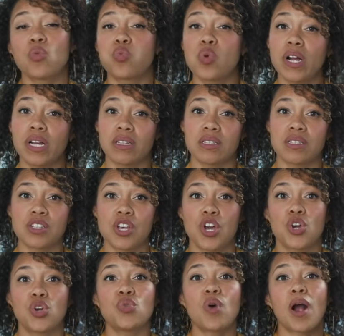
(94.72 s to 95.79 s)
the ones
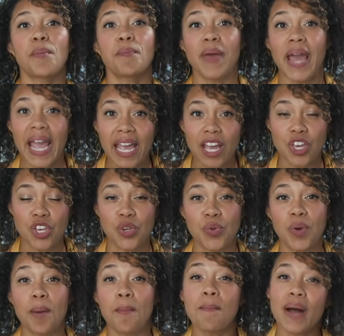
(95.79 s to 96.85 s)
who are paying
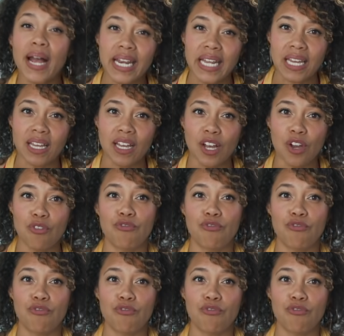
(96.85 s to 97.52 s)
you money